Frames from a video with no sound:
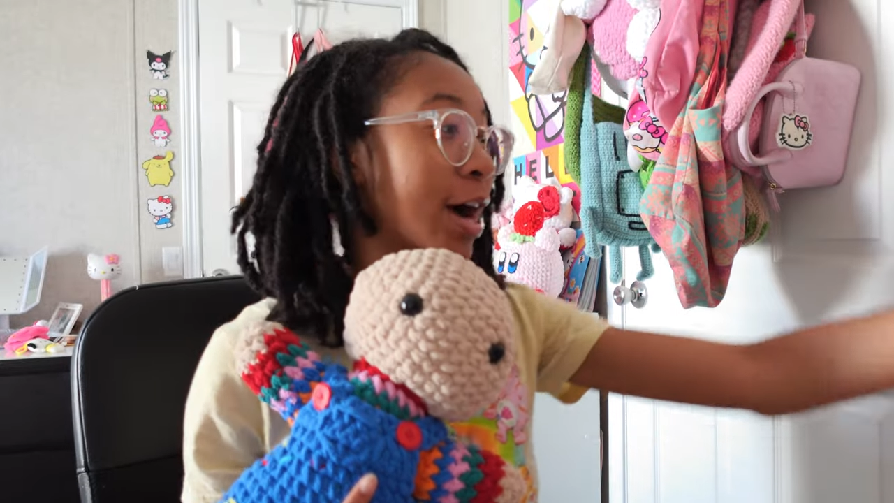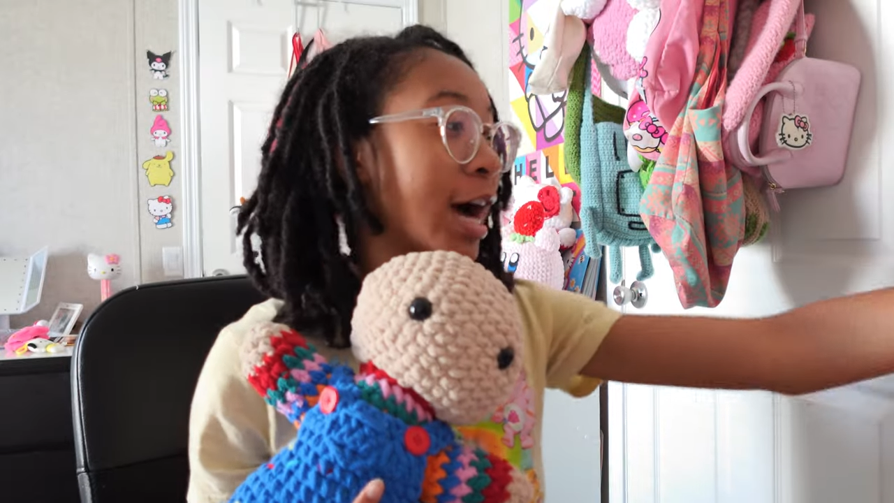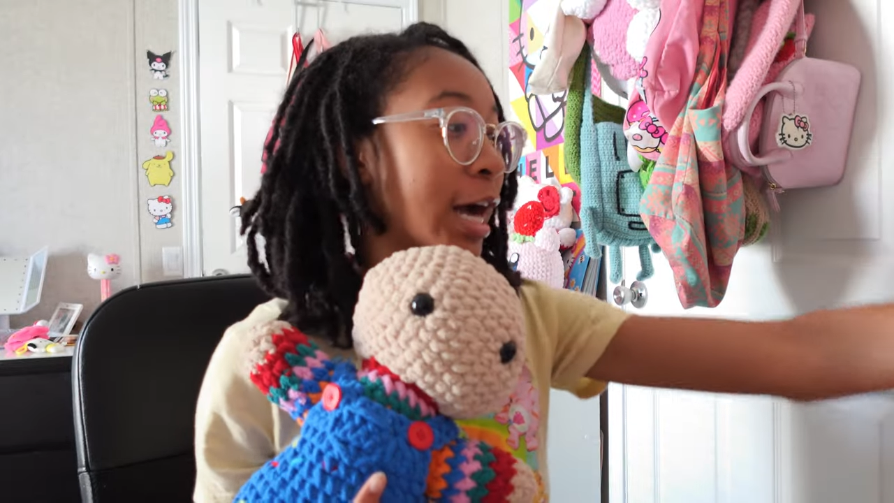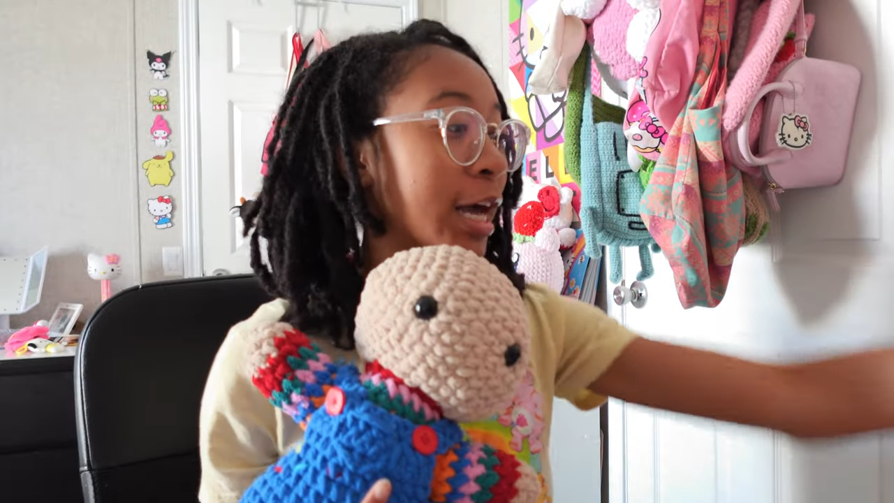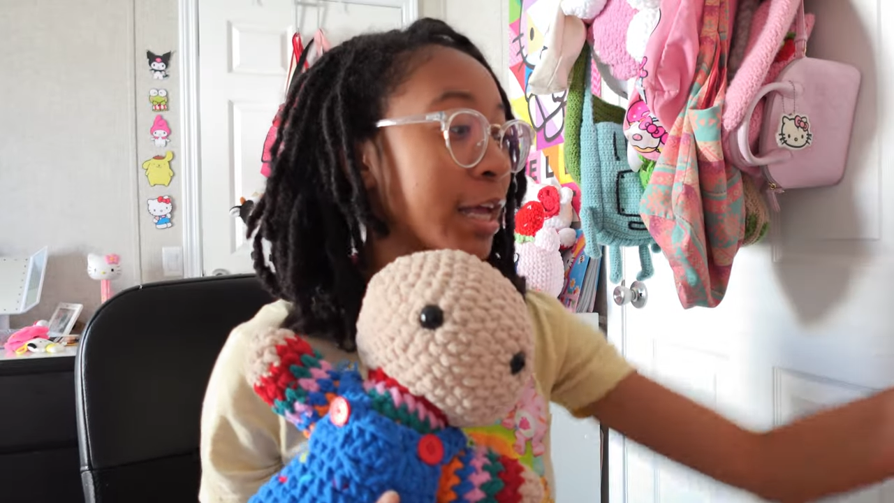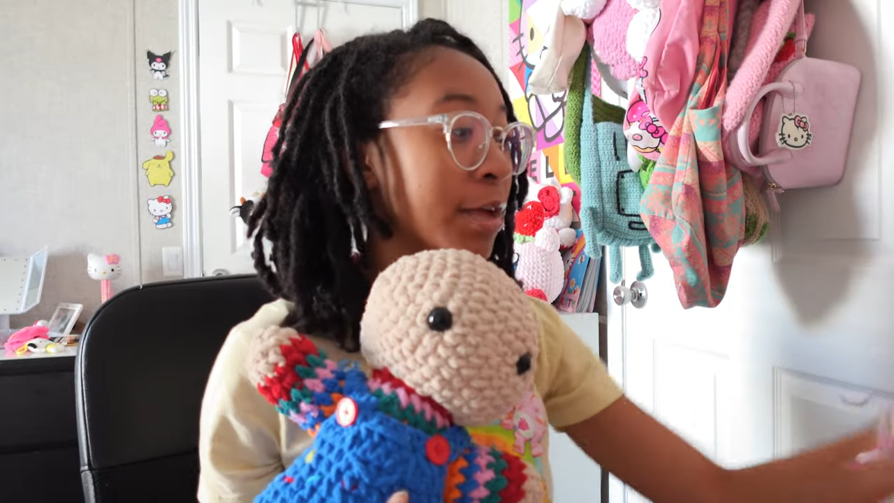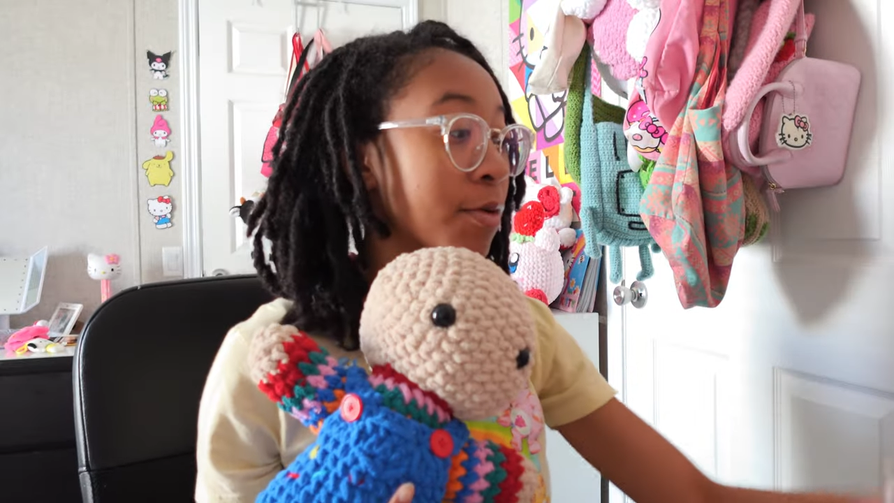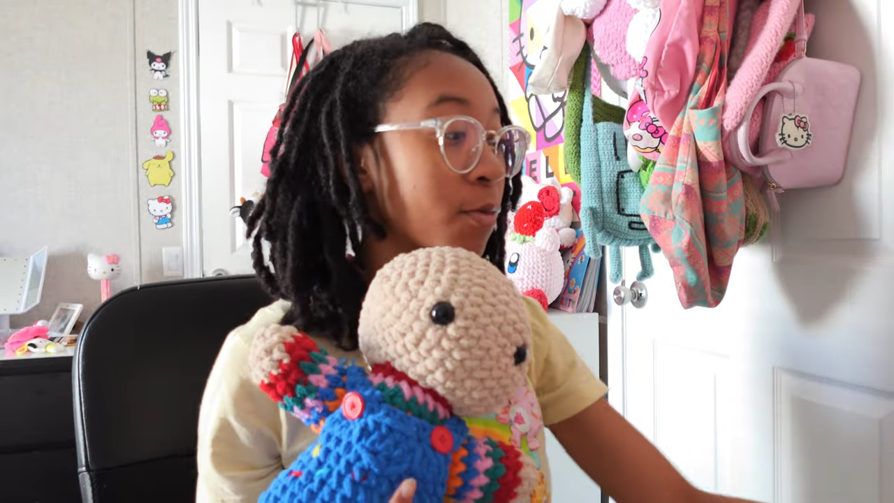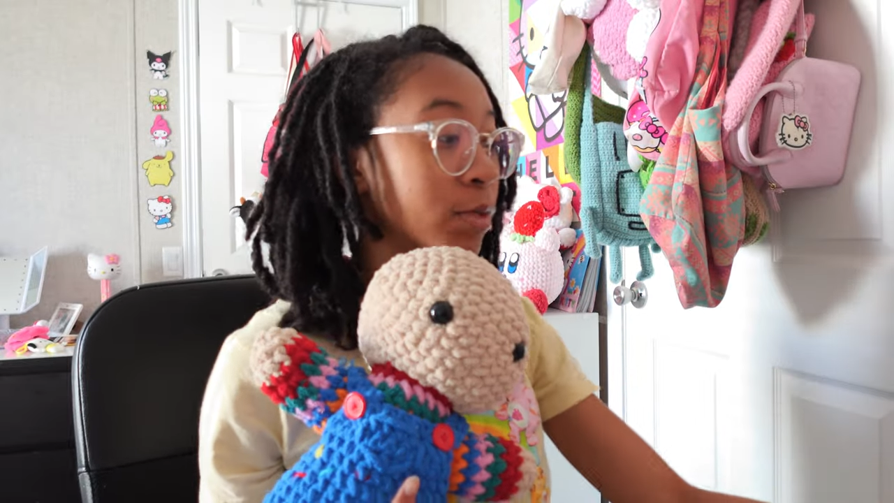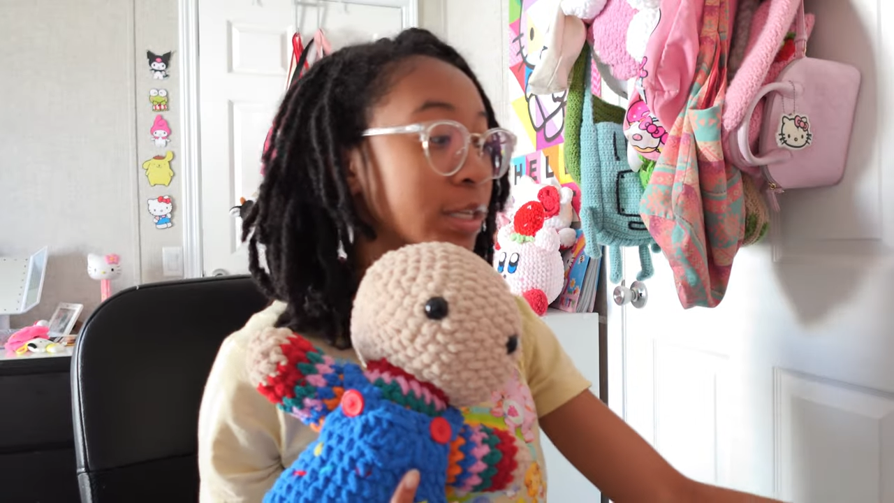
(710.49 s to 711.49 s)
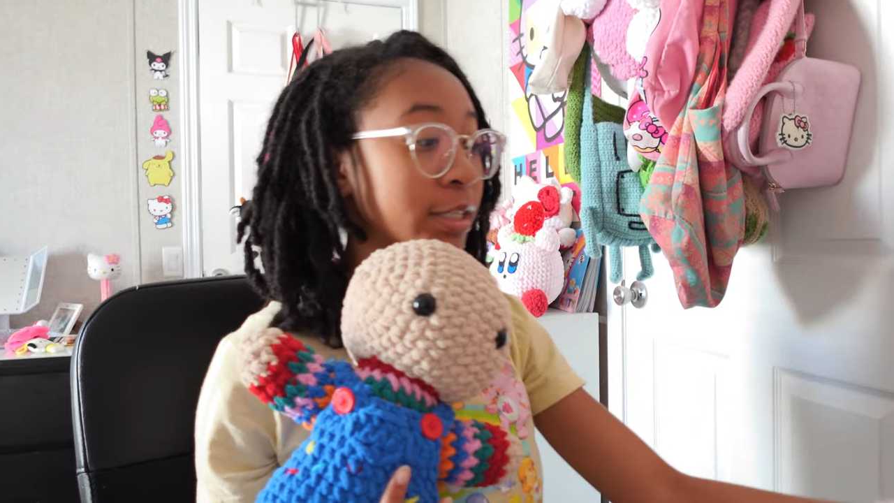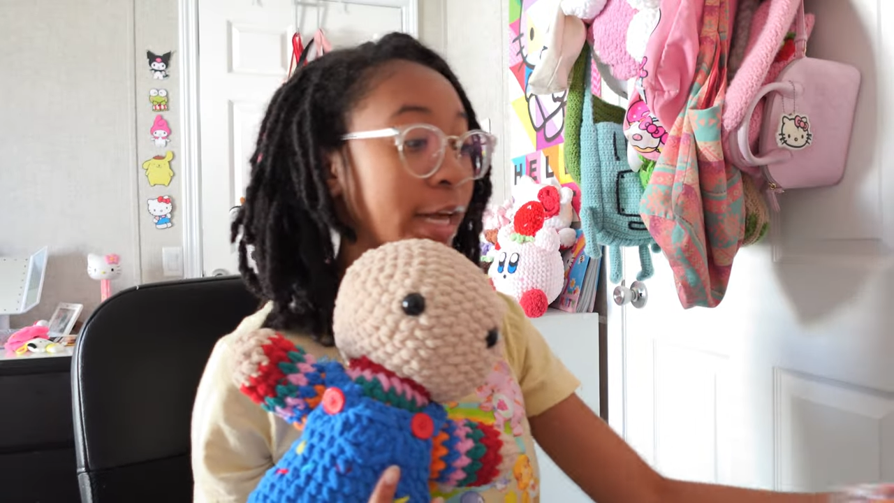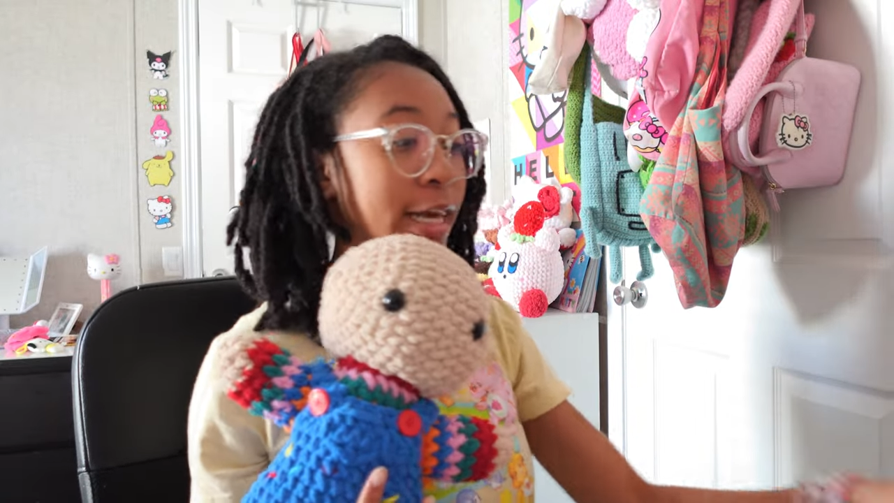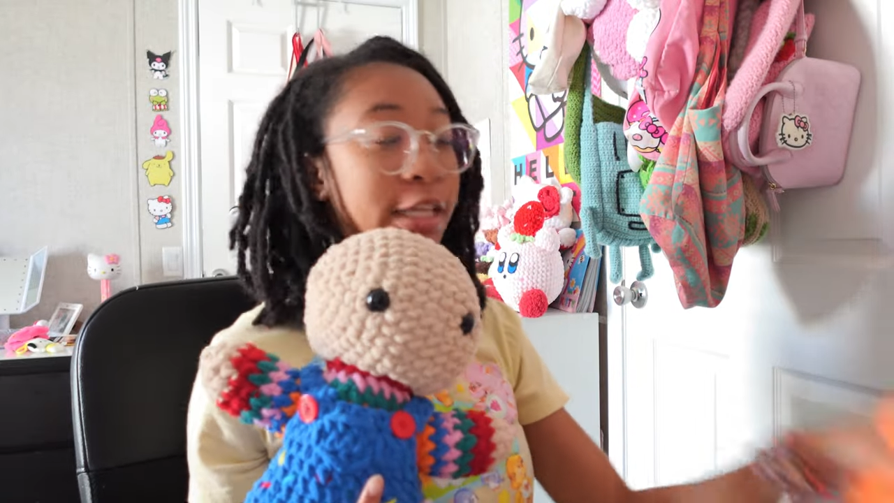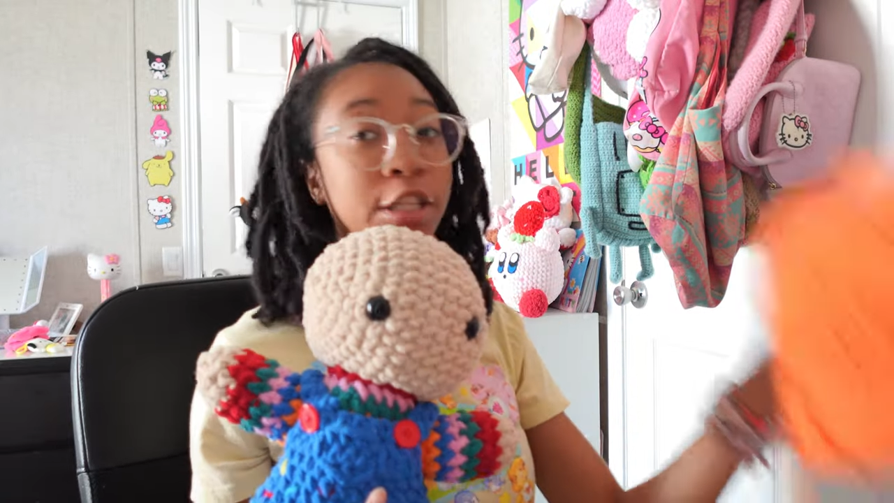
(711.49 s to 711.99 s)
I decided